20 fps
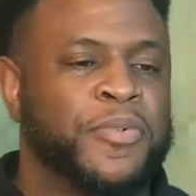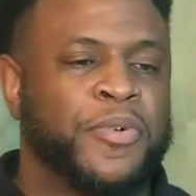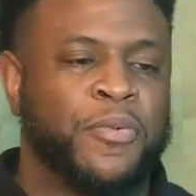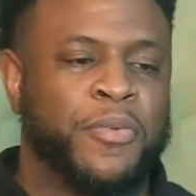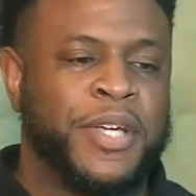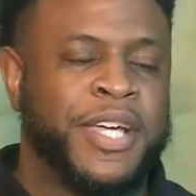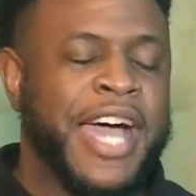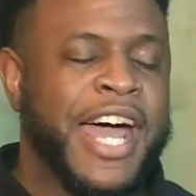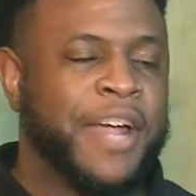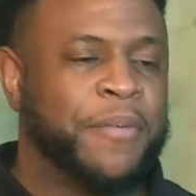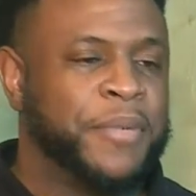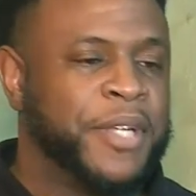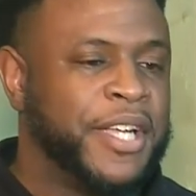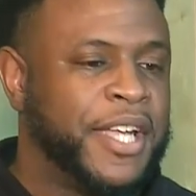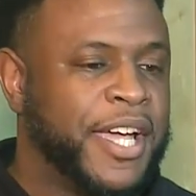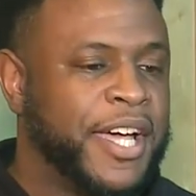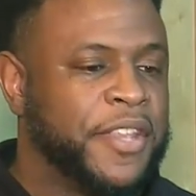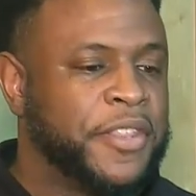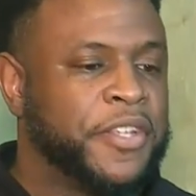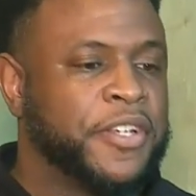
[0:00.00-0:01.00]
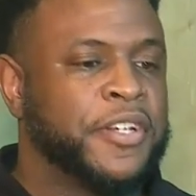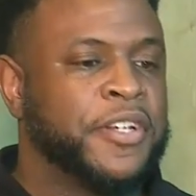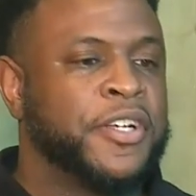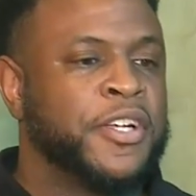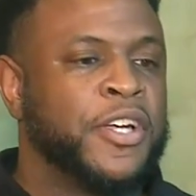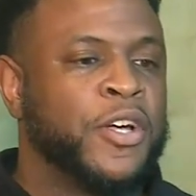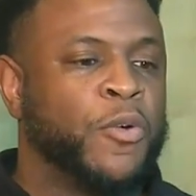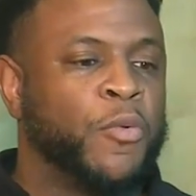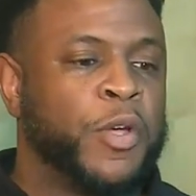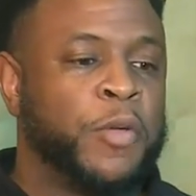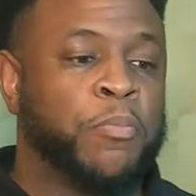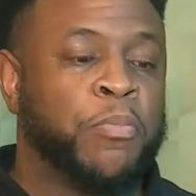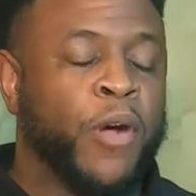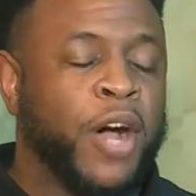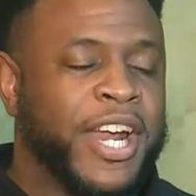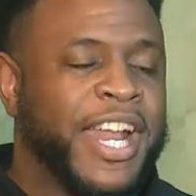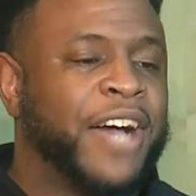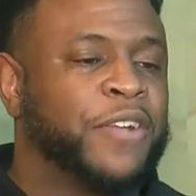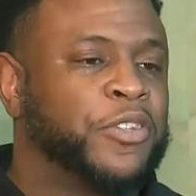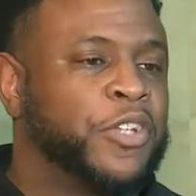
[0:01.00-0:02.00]
We got him together. We
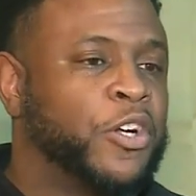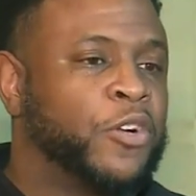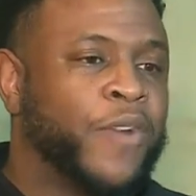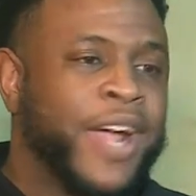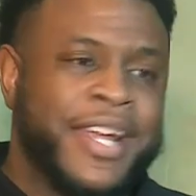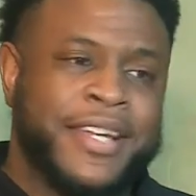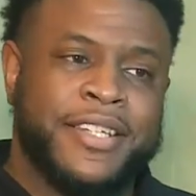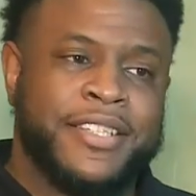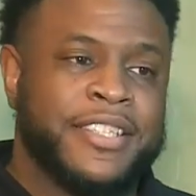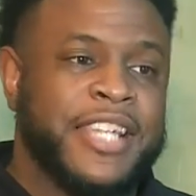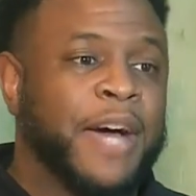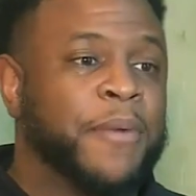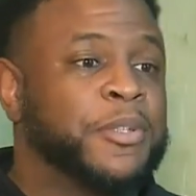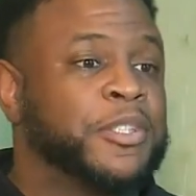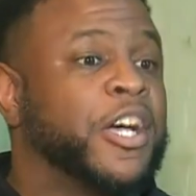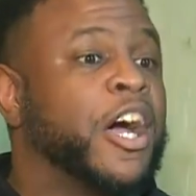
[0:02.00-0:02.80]
brought out the greatness that was